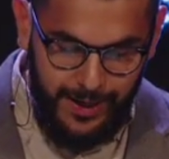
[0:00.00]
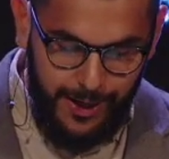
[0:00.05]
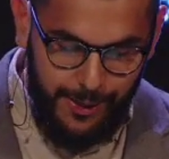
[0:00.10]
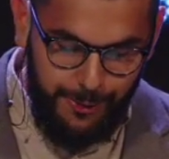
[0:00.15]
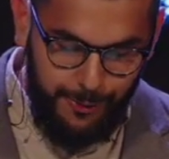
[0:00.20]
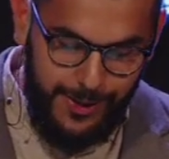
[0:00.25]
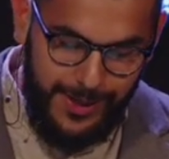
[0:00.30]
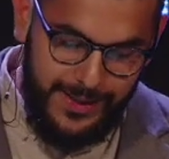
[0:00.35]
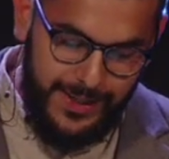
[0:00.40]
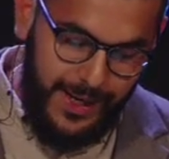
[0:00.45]

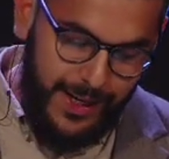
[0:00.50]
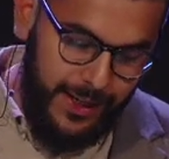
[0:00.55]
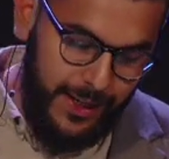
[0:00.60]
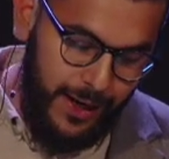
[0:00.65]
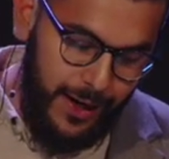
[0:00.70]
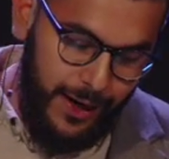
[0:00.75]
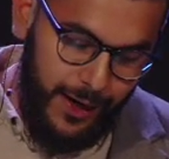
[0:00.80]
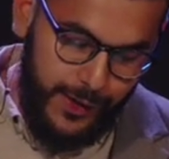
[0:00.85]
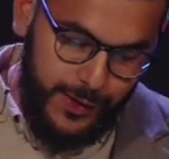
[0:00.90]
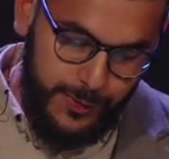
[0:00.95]
Three taken
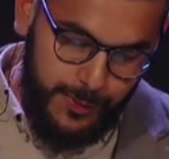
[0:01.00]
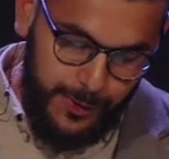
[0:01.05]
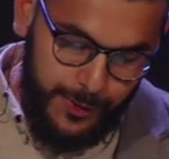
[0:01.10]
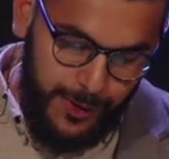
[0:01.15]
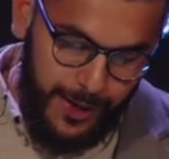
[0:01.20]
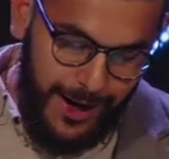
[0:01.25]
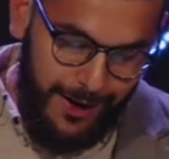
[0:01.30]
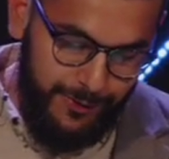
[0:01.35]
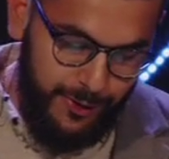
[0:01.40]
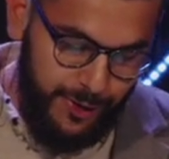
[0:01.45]
to
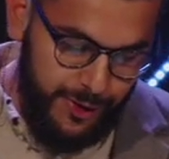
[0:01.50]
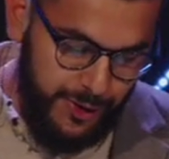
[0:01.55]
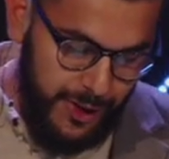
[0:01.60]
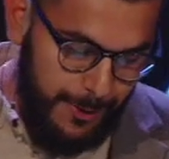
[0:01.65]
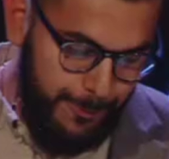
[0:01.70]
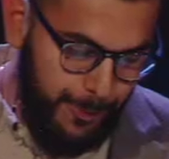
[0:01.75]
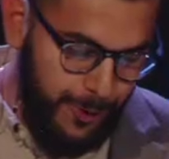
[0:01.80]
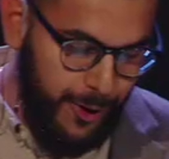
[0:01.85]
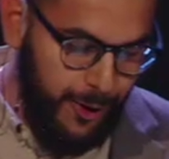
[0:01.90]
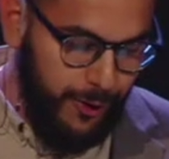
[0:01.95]
hospital after
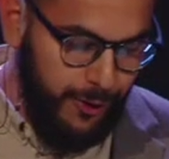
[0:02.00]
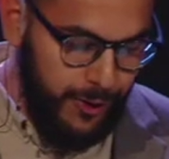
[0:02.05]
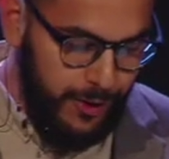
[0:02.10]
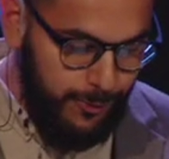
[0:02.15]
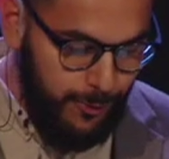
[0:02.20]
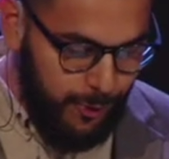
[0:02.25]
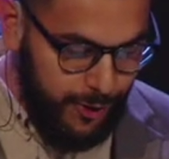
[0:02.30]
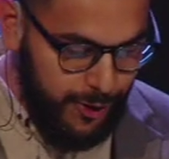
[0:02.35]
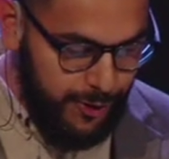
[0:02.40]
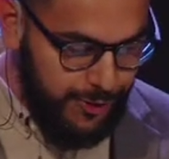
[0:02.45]
separate early
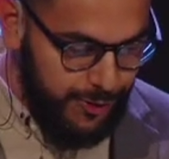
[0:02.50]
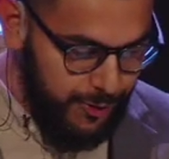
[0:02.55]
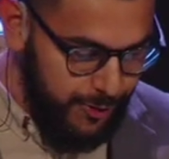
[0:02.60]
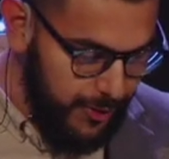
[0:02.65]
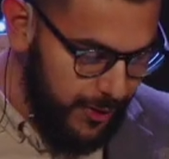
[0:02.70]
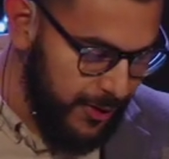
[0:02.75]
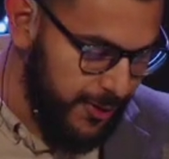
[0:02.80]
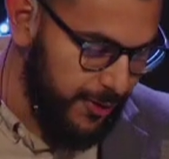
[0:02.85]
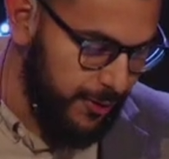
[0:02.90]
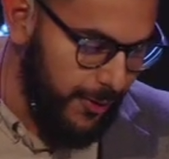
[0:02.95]
morning
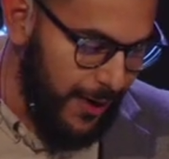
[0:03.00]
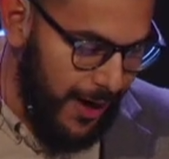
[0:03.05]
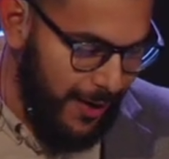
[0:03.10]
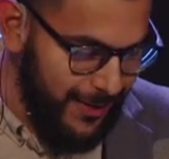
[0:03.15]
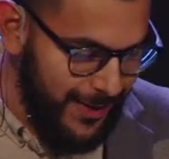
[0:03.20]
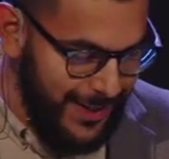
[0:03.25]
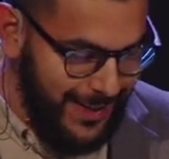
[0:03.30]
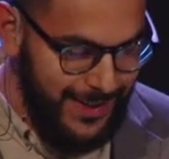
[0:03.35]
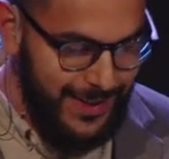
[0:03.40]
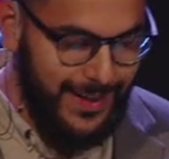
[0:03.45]
shootings
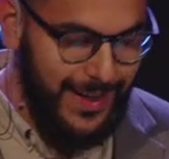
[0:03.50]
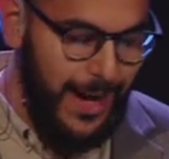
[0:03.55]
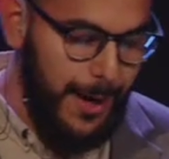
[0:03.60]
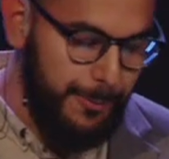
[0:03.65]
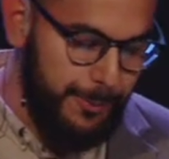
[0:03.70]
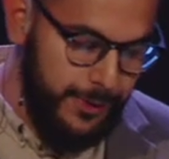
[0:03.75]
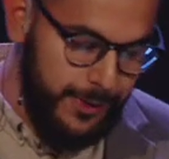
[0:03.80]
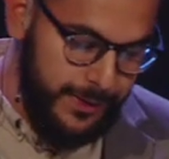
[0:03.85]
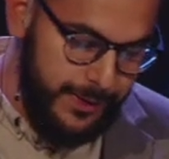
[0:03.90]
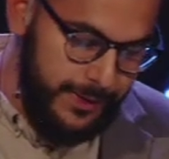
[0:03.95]
around
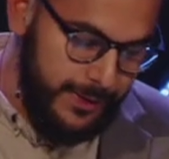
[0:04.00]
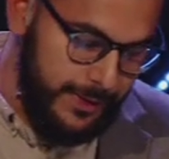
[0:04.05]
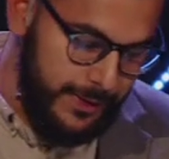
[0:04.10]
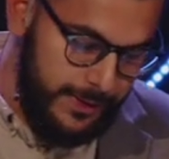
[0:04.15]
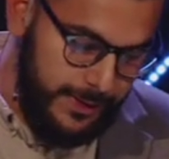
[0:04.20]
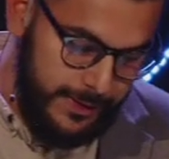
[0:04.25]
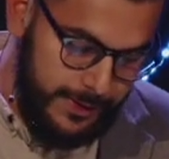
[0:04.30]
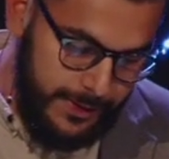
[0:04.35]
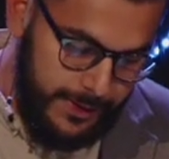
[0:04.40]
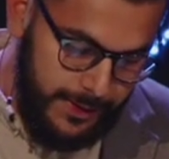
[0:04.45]
Indianapolis.
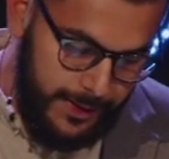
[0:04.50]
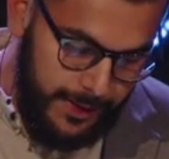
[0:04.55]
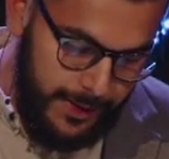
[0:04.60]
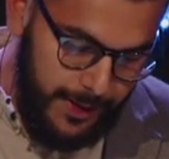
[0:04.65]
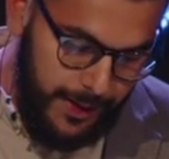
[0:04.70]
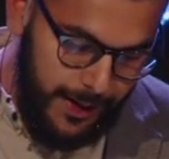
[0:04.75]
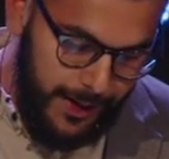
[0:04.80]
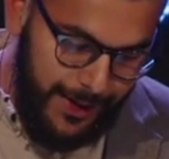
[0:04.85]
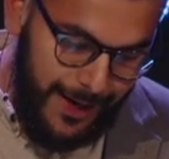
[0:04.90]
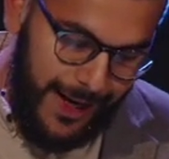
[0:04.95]

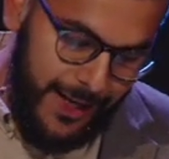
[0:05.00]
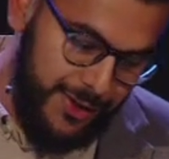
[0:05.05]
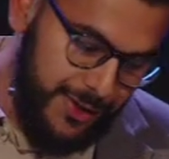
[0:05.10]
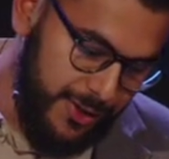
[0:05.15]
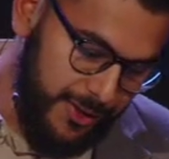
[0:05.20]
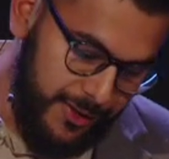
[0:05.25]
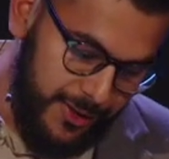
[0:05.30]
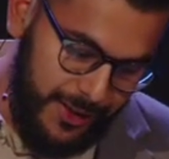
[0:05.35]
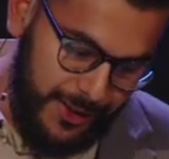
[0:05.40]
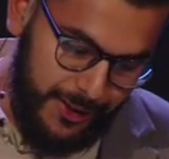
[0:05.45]

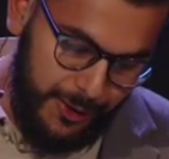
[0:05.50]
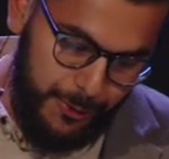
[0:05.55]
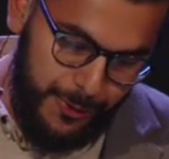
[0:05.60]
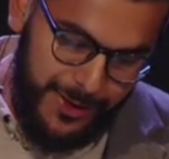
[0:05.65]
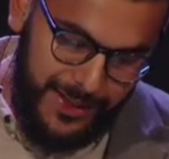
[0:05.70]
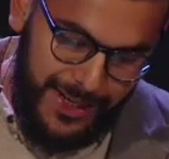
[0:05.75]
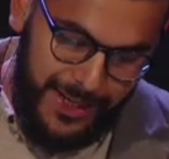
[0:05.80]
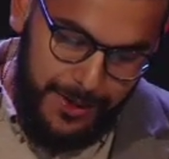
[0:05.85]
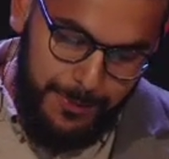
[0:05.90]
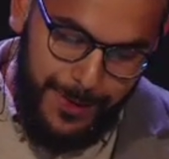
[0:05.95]
Nationally,
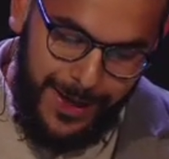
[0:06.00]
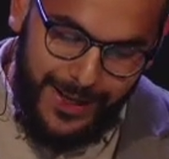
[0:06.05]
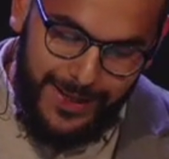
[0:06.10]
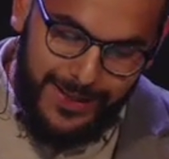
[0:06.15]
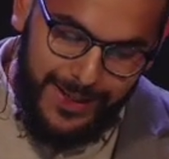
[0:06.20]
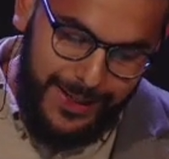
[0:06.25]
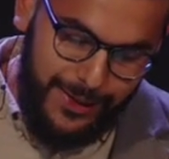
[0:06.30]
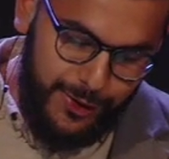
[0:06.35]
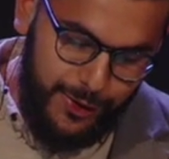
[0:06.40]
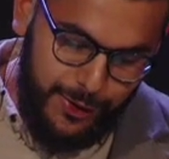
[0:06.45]
Louisiana
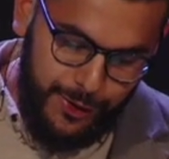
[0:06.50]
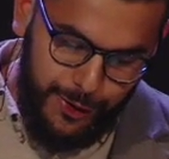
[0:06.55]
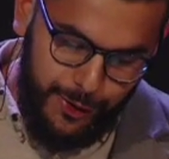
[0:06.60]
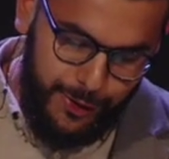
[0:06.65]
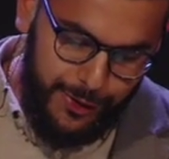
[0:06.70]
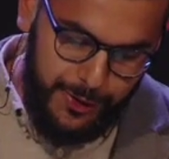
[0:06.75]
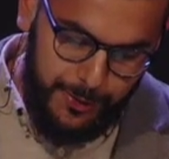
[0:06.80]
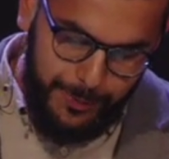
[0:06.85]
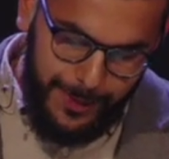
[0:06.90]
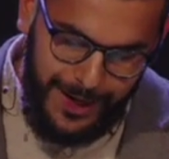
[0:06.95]
mandates
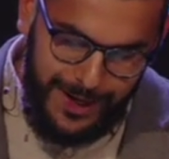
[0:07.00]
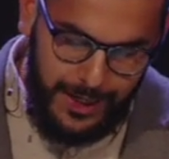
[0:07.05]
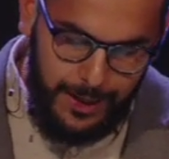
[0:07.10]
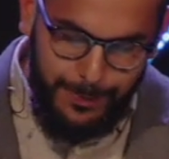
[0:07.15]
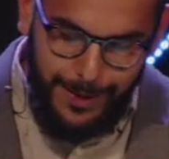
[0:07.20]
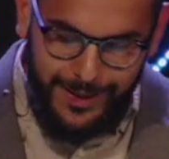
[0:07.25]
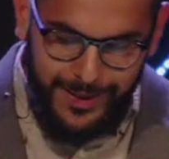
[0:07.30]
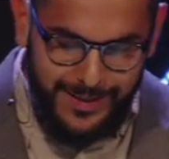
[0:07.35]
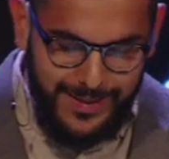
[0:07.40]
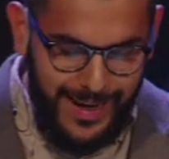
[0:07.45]
stir debate
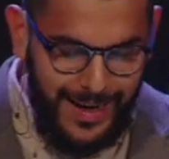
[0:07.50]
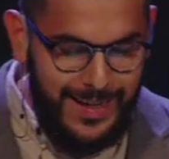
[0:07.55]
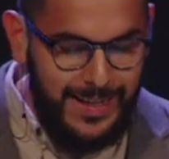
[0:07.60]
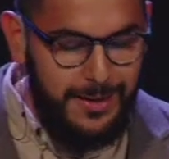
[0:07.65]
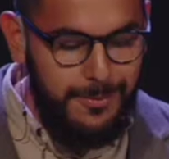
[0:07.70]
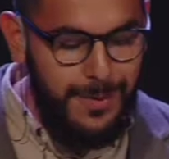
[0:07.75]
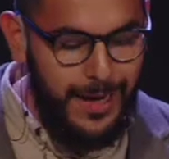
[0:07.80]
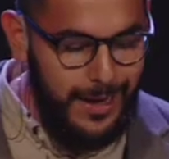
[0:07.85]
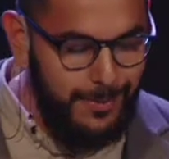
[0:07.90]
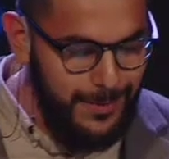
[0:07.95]
about the Ten
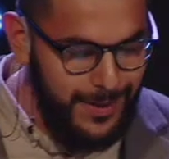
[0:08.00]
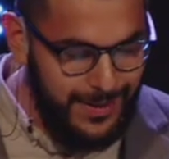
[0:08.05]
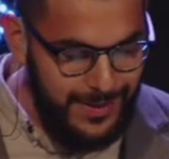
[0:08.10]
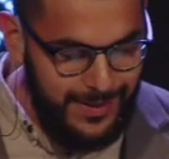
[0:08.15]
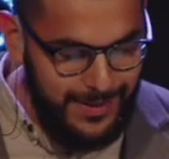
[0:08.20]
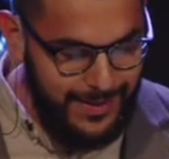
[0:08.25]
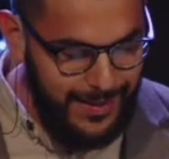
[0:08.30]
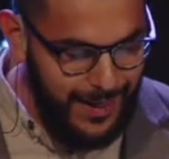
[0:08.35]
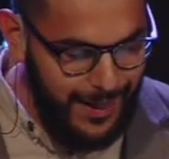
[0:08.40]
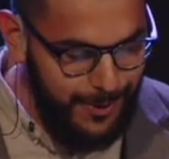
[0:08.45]

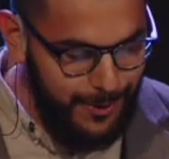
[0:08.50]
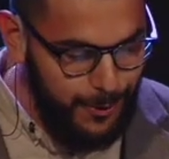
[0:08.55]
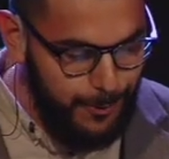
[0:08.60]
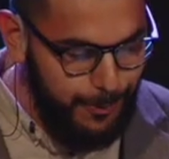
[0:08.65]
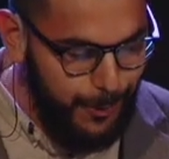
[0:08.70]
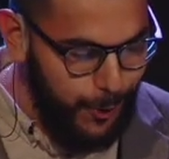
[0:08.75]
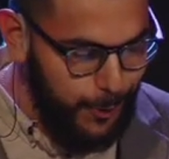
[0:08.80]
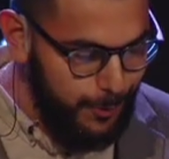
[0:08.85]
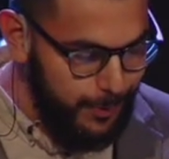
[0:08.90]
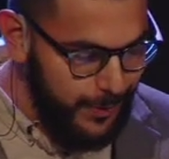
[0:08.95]
Commandments and their
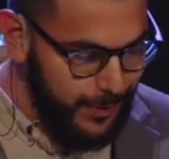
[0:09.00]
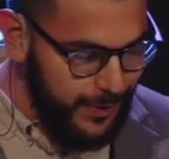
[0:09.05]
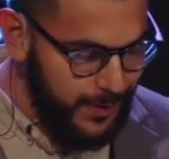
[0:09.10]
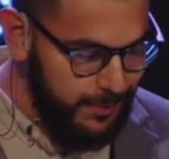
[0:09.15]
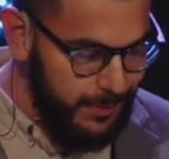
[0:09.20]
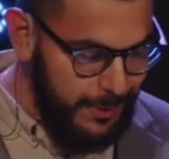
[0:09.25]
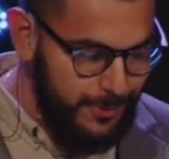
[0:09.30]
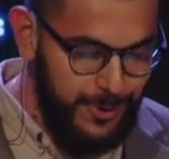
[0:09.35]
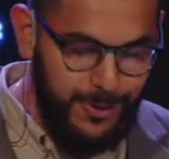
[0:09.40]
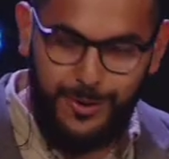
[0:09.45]

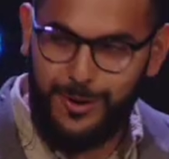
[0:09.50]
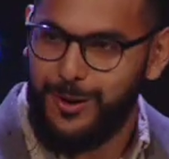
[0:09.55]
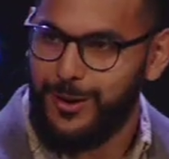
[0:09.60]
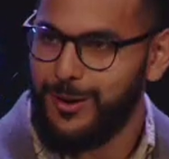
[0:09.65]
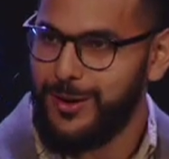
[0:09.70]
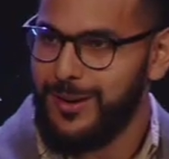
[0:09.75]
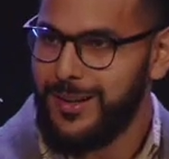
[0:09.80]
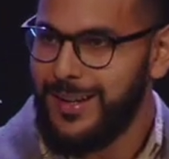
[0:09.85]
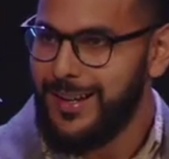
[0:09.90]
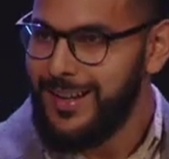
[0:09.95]
purpose. Maybe you
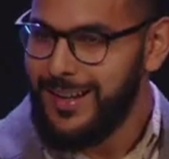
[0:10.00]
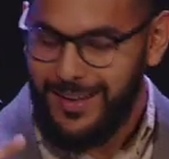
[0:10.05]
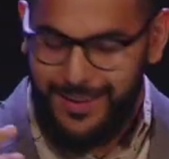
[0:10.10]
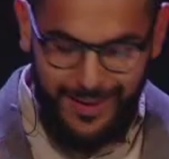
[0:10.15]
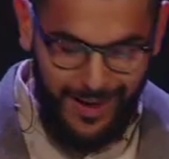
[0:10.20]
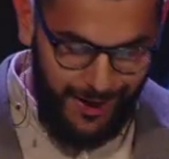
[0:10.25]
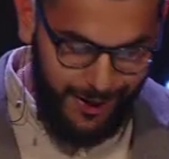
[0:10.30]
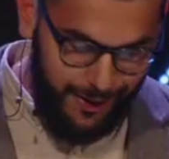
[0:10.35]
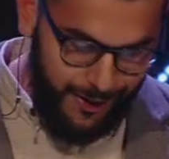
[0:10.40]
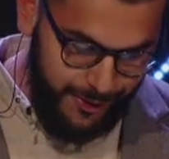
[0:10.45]
heard
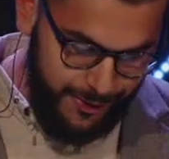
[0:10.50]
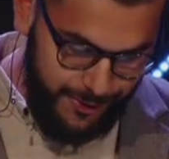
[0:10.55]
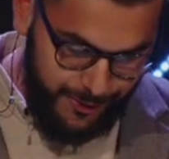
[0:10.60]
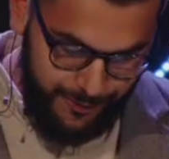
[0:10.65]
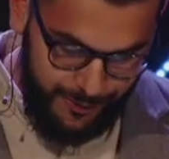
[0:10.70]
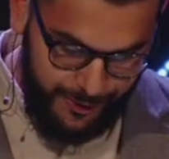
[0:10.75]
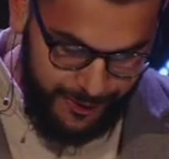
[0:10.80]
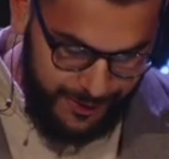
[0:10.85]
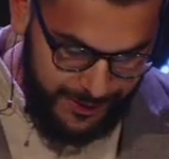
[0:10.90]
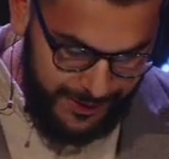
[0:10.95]
that
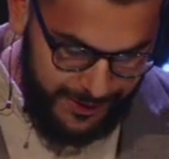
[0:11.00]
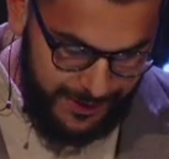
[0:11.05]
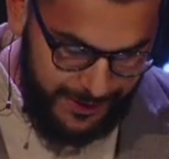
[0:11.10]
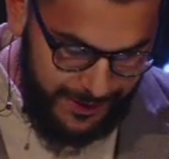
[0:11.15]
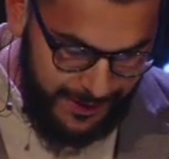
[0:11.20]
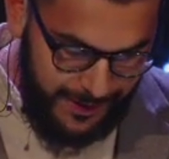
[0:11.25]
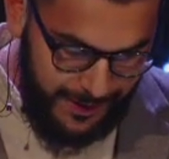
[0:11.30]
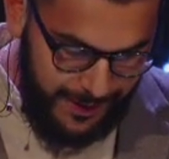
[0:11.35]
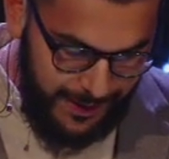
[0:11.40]
controversy.